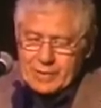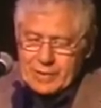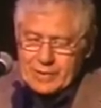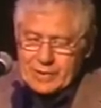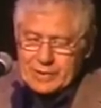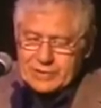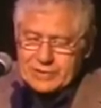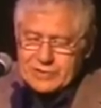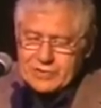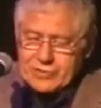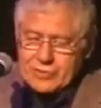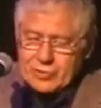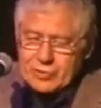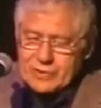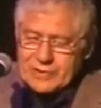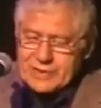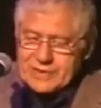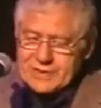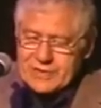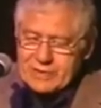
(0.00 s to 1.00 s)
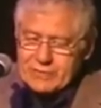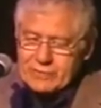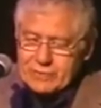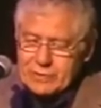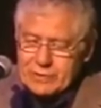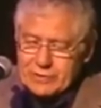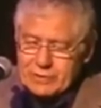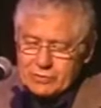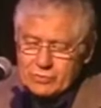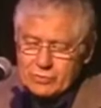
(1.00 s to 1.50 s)
his
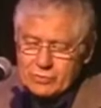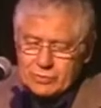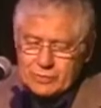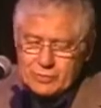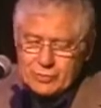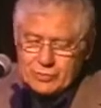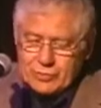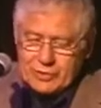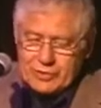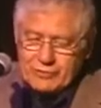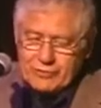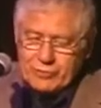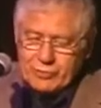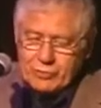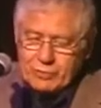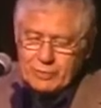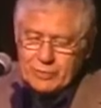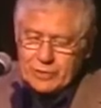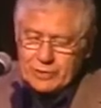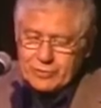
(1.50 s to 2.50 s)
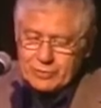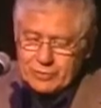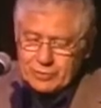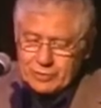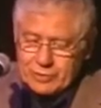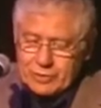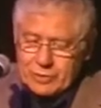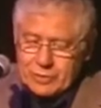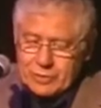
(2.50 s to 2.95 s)
37-year-old beautiful mother